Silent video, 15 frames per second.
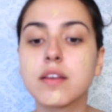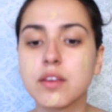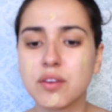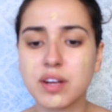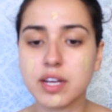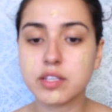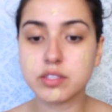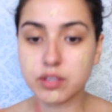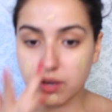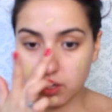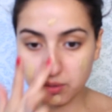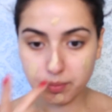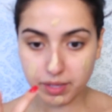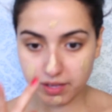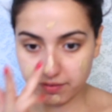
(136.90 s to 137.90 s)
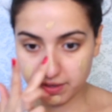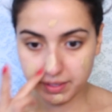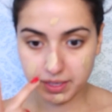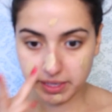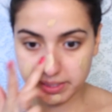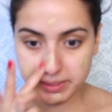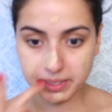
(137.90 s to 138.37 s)
you guys know how to apply
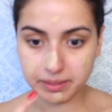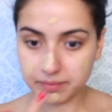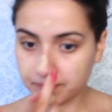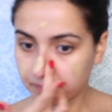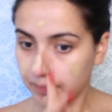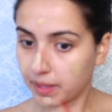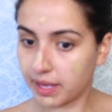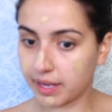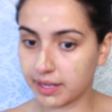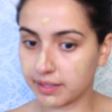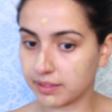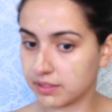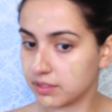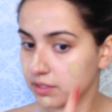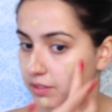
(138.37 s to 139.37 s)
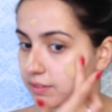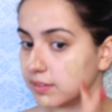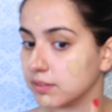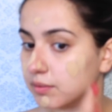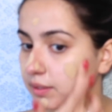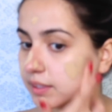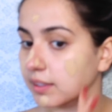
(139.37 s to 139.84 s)
foundation and this is
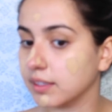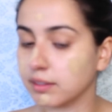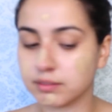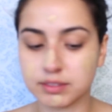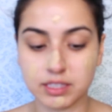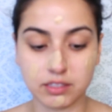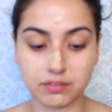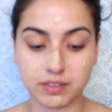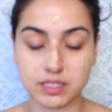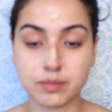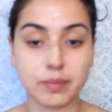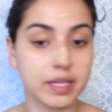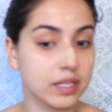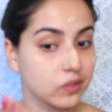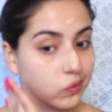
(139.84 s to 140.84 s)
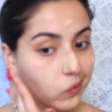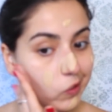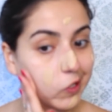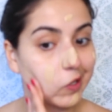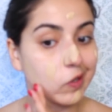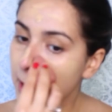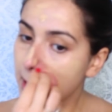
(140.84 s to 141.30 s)
just really
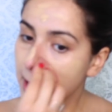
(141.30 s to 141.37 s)
self-explanatory.